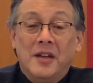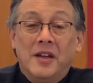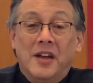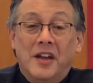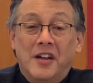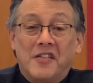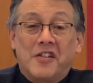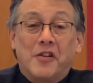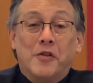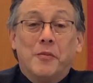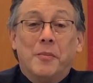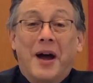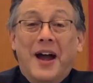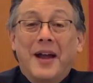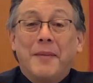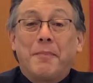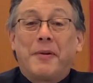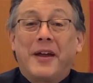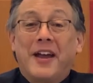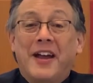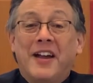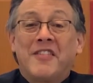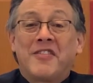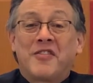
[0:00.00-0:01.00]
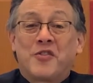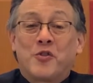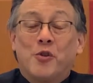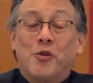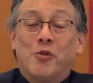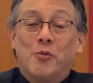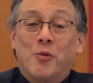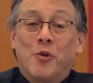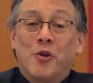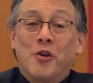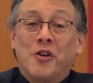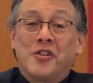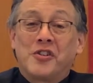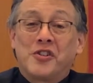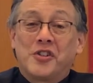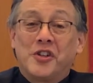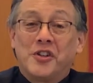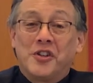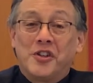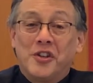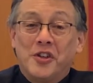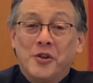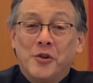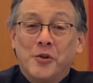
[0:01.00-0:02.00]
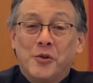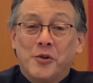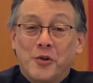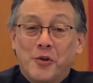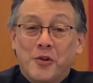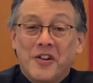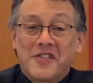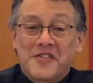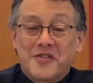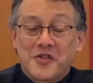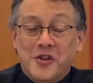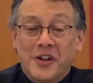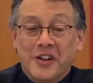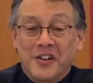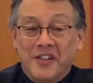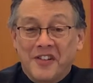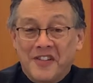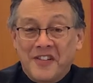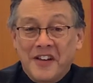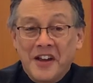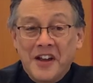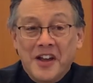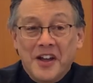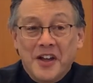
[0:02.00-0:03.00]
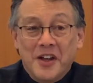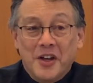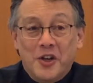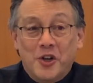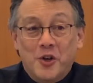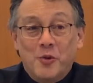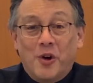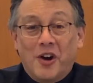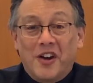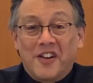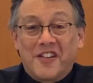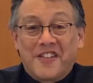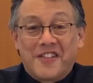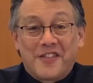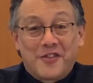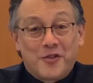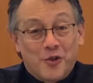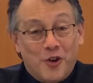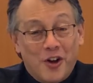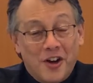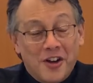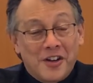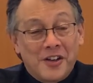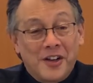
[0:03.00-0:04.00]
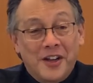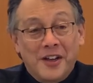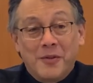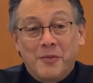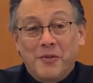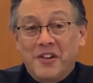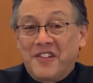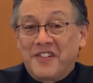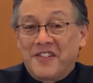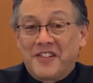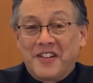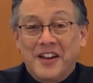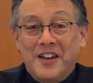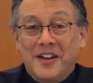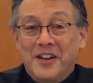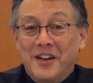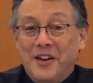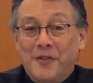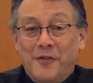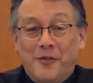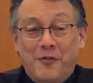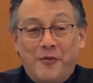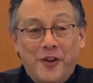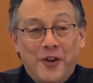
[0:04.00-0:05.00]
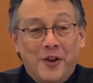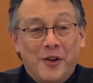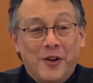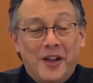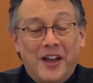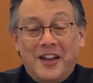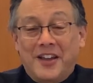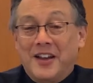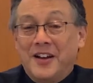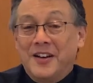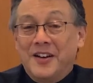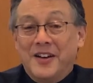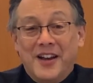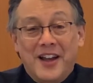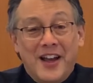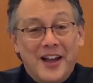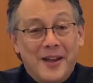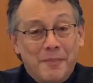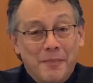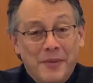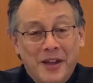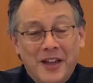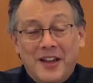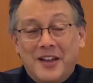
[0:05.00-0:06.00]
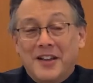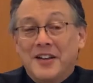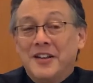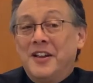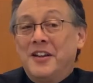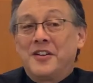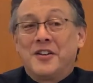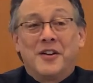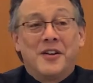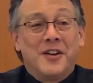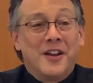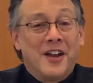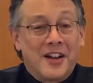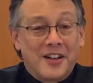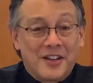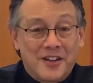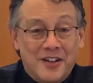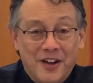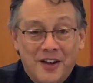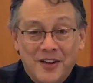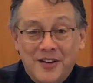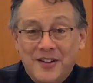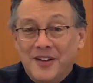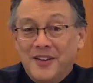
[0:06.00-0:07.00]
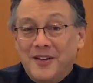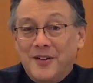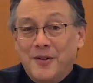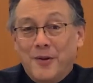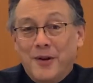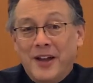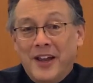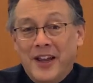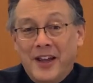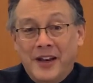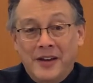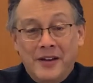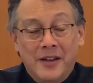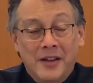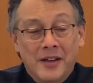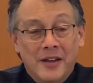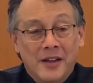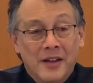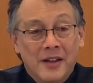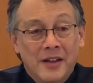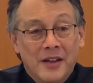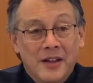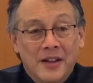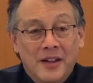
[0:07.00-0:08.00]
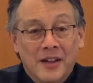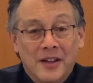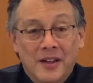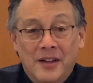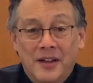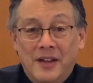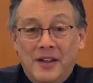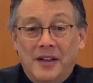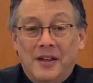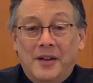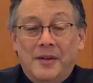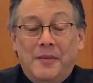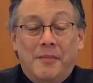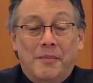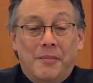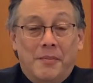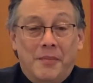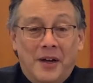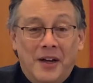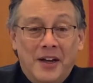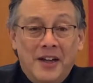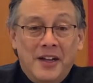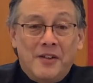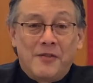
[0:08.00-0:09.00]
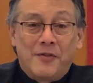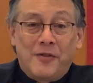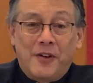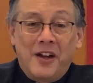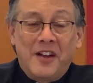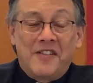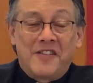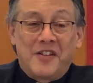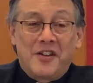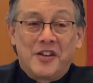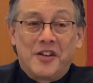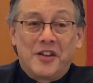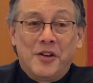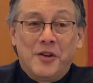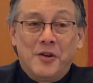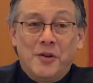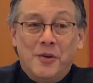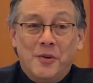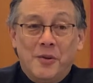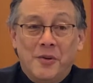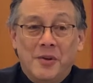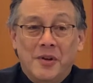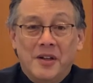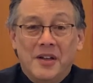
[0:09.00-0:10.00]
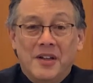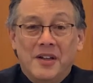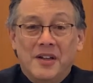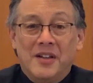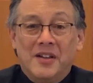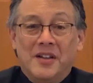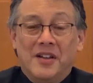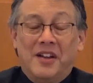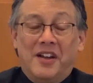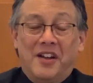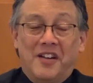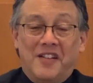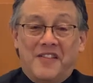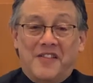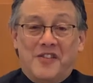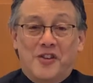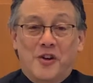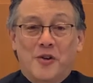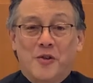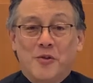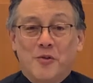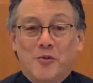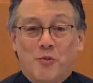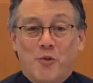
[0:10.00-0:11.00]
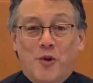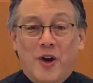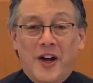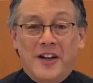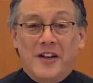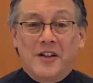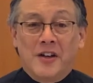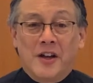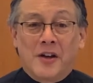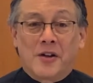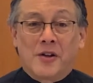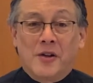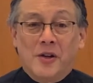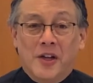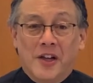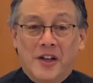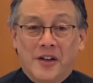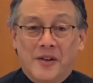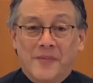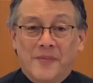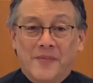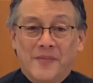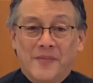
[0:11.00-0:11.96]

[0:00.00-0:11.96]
And so my pastoral word to you Christians who are struggling with sin and feel like you're not making it, you're not cutting the grade, my advice to you is don't white-knuckle it.